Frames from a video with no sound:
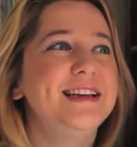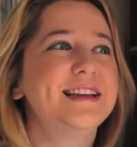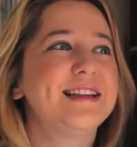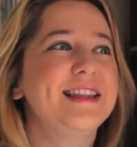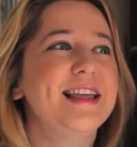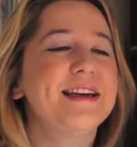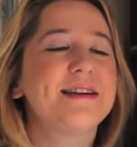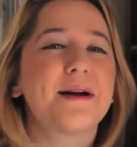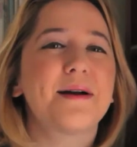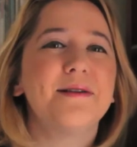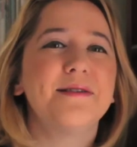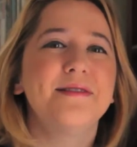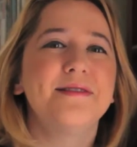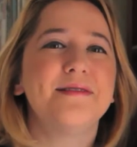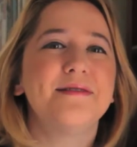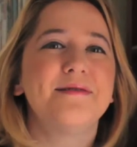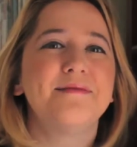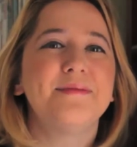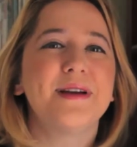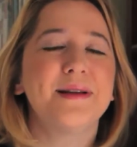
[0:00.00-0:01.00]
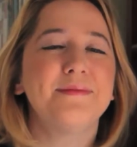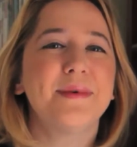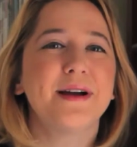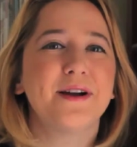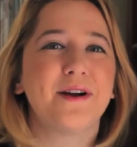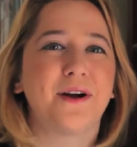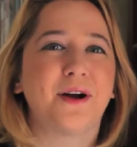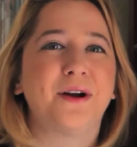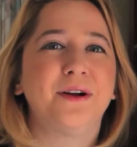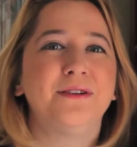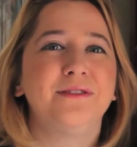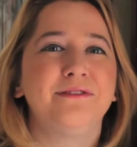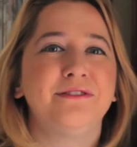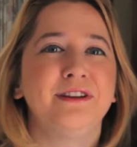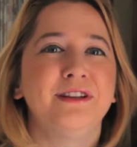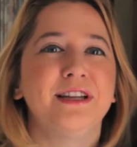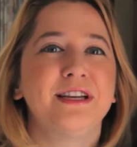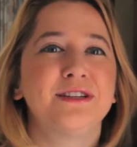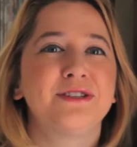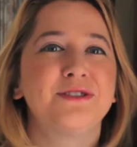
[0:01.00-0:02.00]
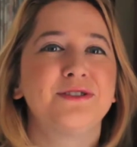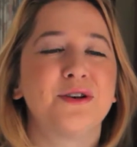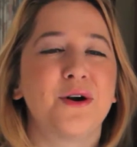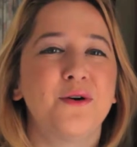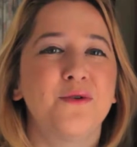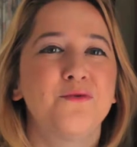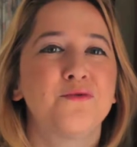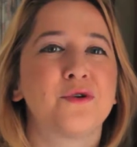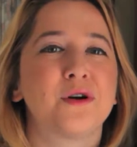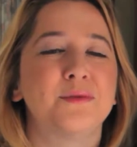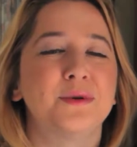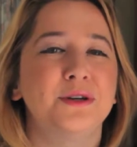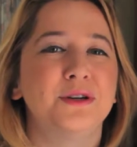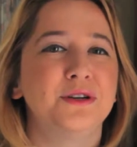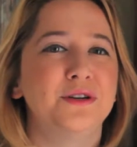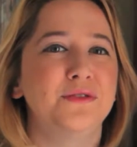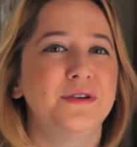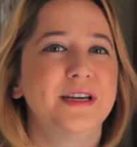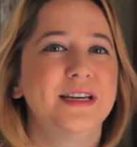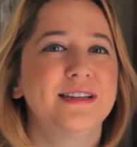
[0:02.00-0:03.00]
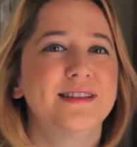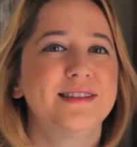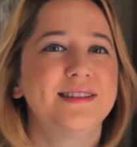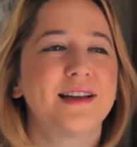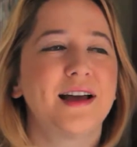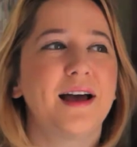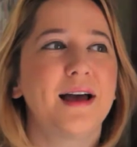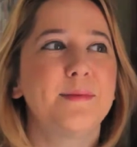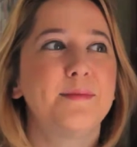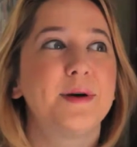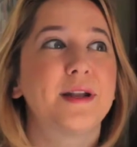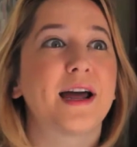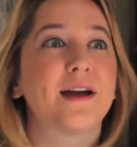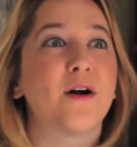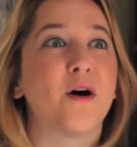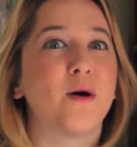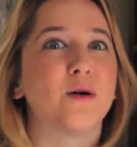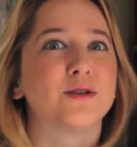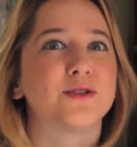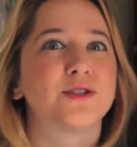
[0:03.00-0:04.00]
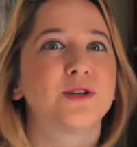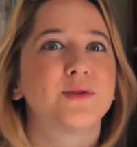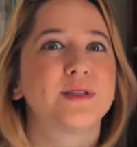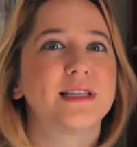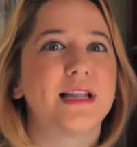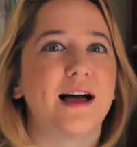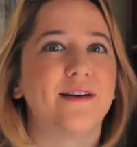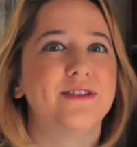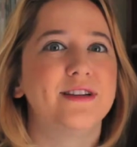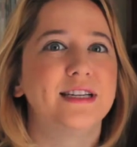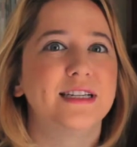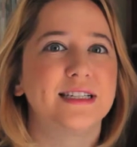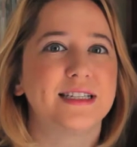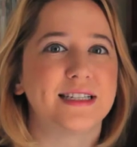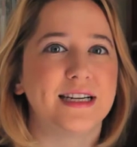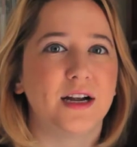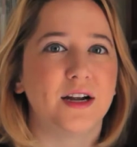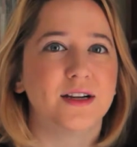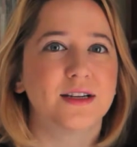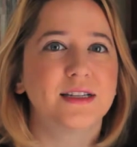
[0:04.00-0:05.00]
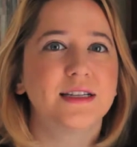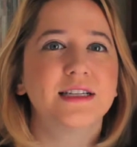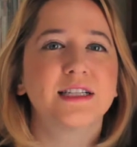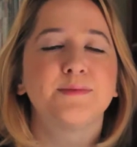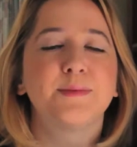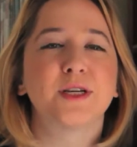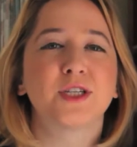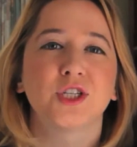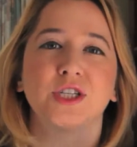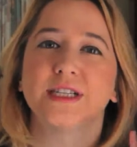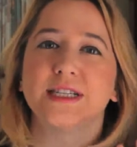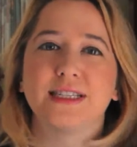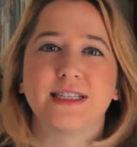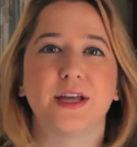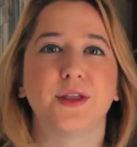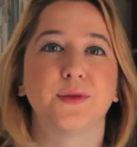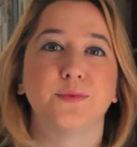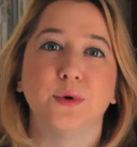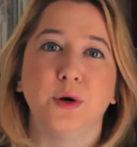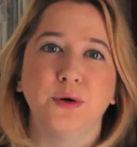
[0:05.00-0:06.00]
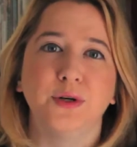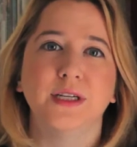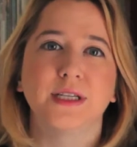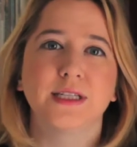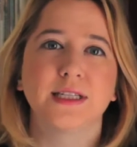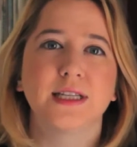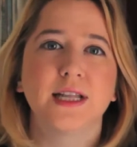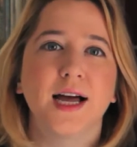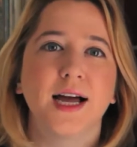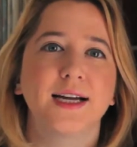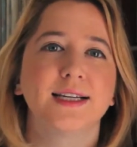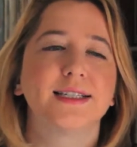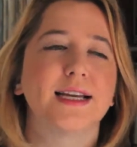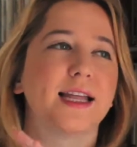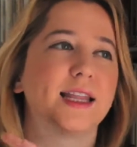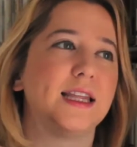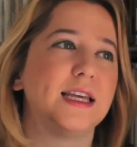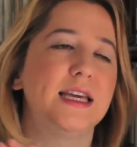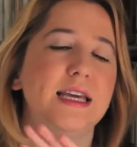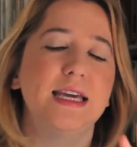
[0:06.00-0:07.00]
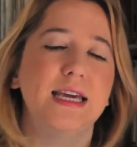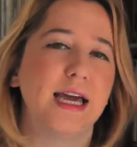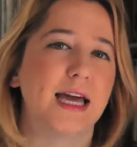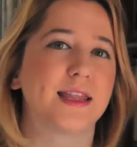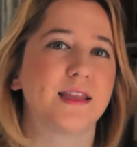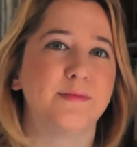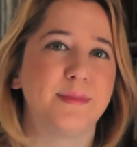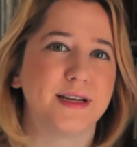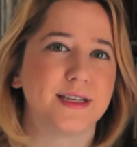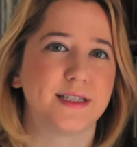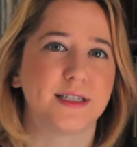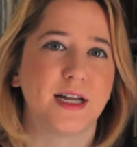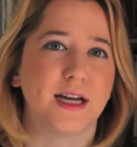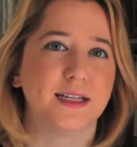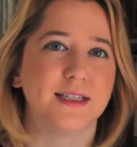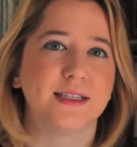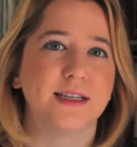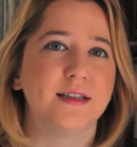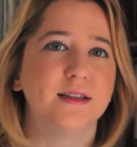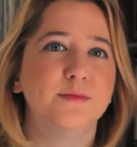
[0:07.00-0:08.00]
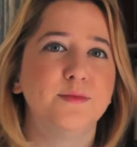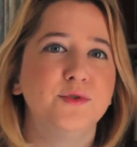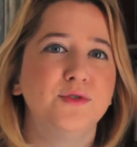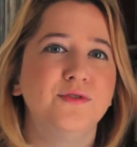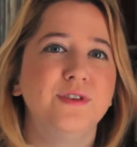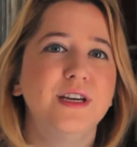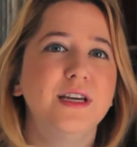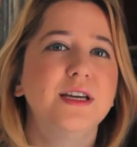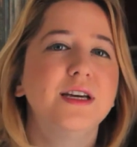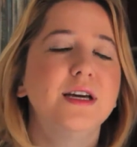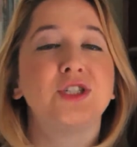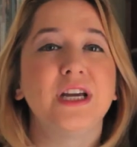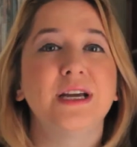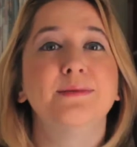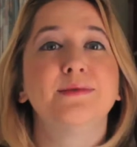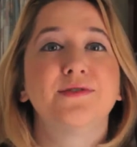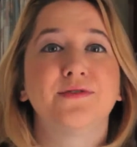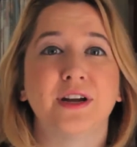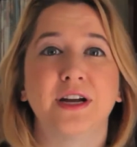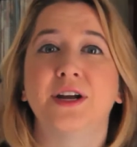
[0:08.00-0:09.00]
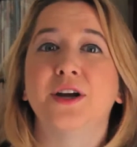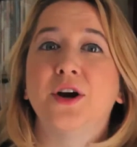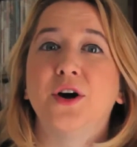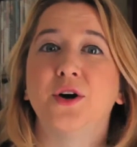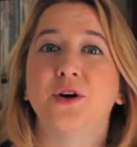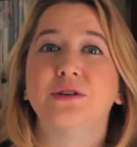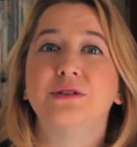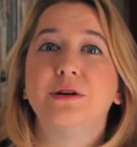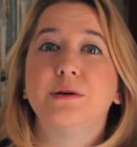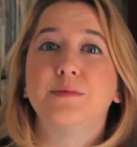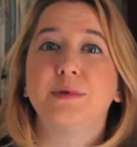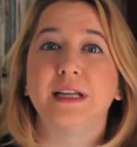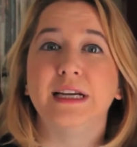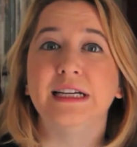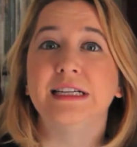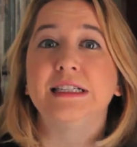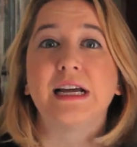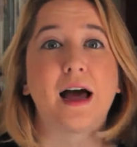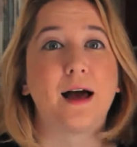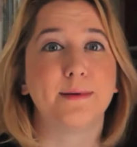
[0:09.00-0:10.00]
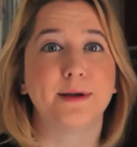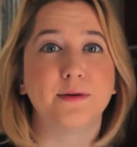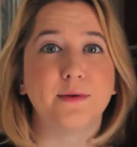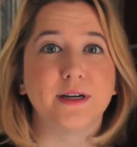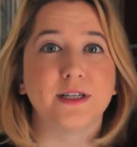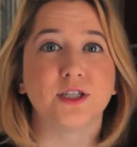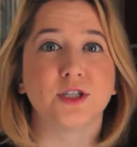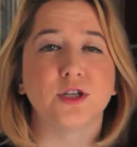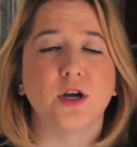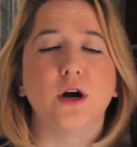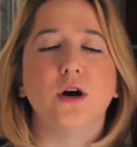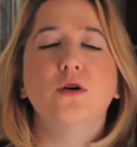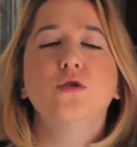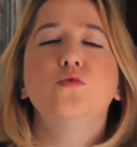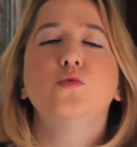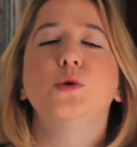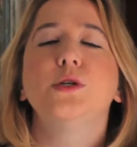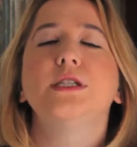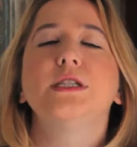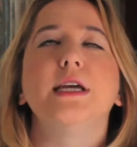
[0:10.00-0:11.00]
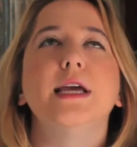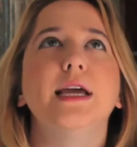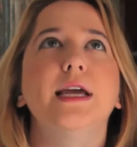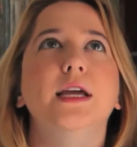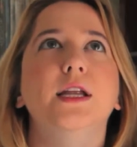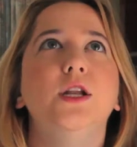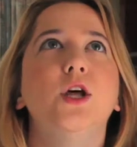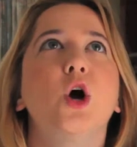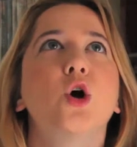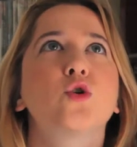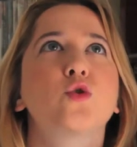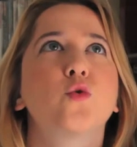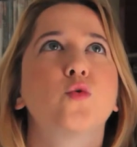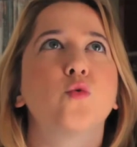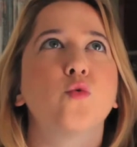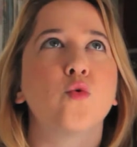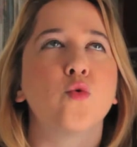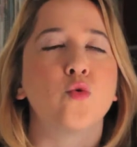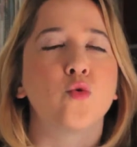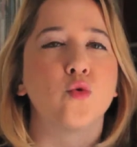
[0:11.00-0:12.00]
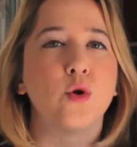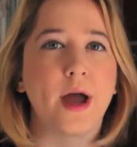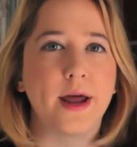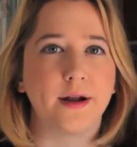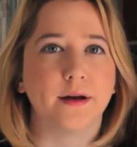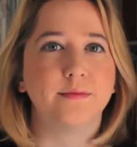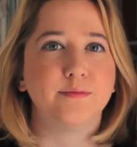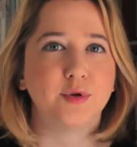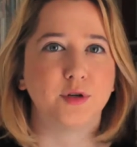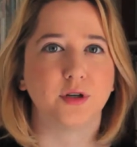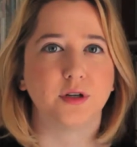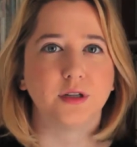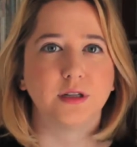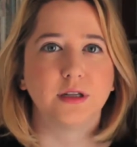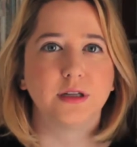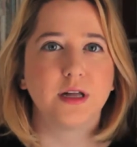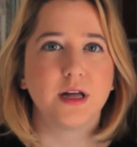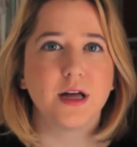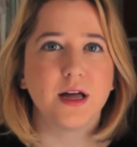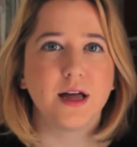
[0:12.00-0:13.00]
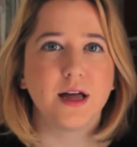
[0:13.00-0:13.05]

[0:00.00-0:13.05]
like made my heart feel like so warm and gooey inside, but I also was laughing hysterically, especially at Seth Rogen's lines. I think he had the best lines in the movie. James Franco playing Tommy Wiseau was incredible.